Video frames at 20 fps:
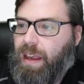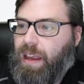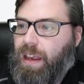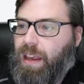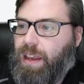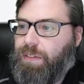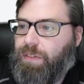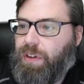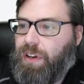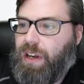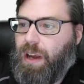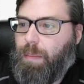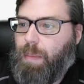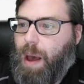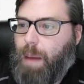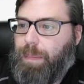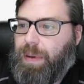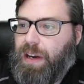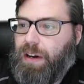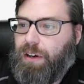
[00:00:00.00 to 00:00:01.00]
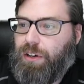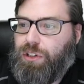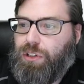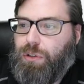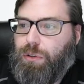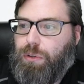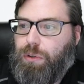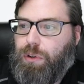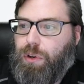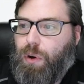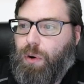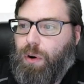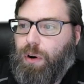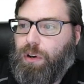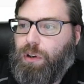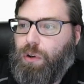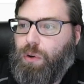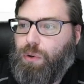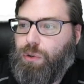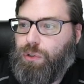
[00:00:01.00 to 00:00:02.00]
And we come up here to your
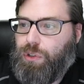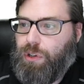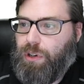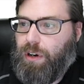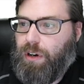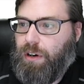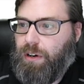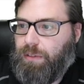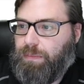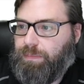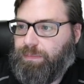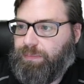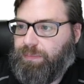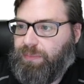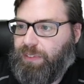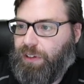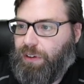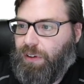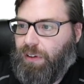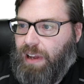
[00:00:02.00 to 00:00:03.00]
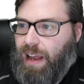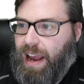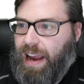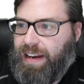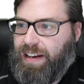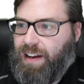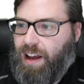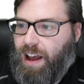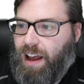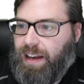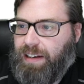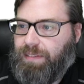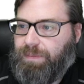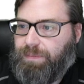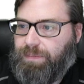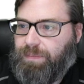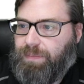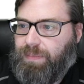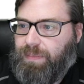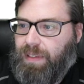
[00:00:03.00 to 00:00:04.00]
user little icon,
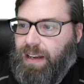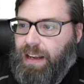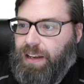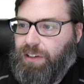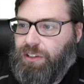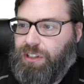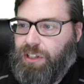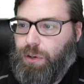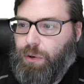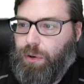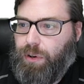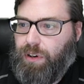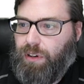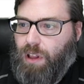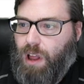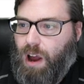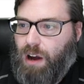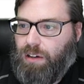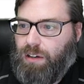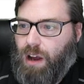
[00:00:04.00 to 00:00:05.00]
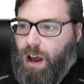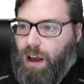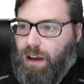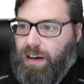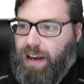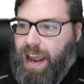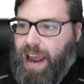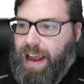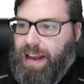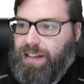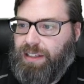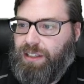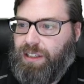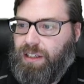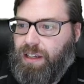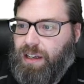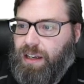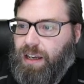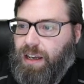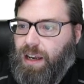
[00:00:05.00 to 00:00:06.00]
see who you're logged on as.
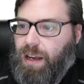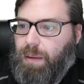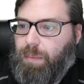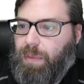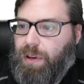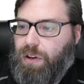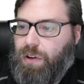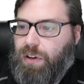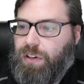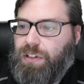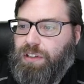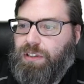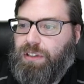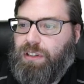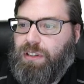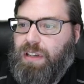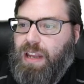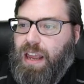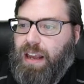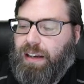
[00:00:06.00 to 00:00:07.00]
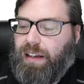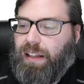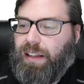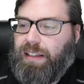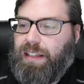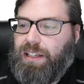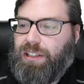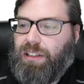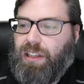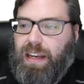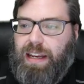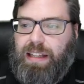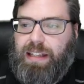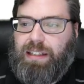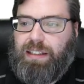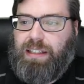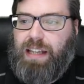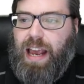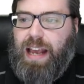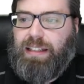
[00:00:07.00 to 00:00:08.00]
But you can click this link that
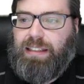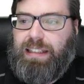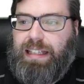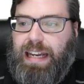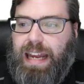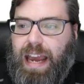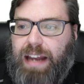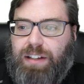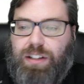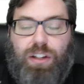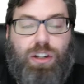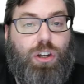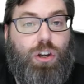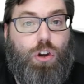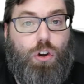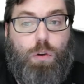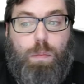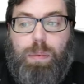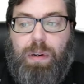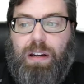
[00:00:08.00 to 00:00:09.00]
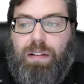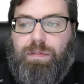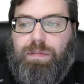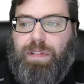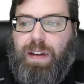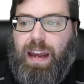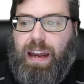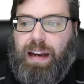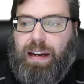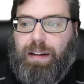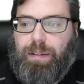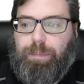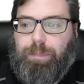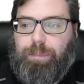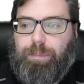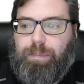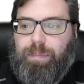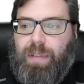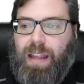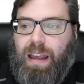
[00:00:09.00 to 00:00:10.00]
says get kubectl.
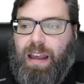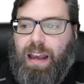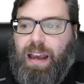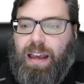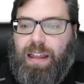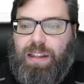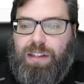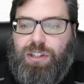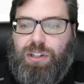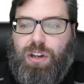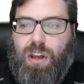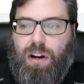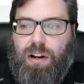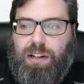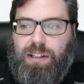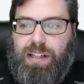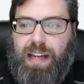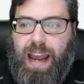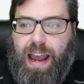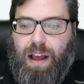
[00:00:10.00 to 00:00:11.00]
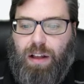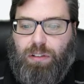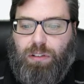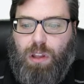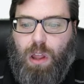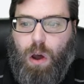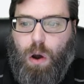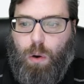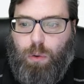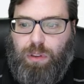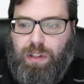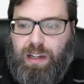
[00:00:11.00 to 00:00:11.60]
And this is going to download the